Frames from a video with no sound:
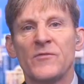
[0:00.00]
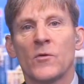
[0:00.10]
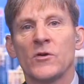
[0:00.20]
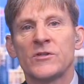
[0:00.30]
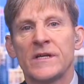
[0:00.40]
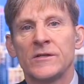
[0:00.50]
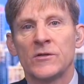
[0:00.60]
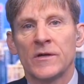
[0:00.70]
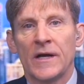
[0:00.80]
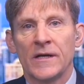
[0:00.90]
before your
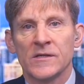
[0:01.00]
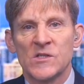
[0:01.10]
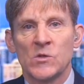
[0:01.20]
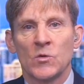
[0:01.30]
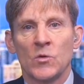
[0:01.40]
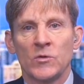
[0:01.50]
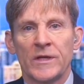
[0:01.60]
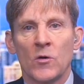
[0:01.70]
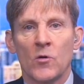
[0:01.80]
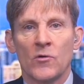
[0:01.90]
tenure, SolGold
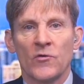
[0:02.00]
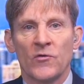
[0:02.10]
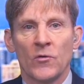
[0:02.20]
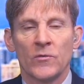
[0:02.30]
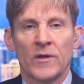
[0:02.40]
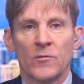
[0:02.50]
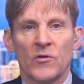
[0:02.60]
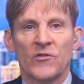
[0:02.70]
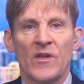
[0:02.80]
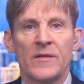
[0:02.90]
and Cornerstone were
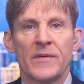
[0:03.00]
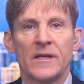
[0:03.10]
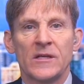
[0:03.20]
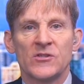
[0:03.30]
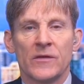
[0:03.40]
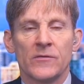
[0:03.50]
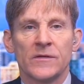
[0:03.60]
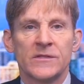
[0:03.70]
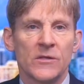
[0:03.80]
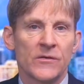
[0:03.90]
sniping at each other
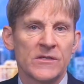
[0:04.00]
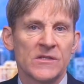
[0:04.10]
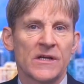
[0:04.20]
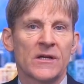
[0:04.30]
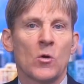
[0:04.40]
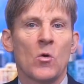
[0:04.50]
until they signed a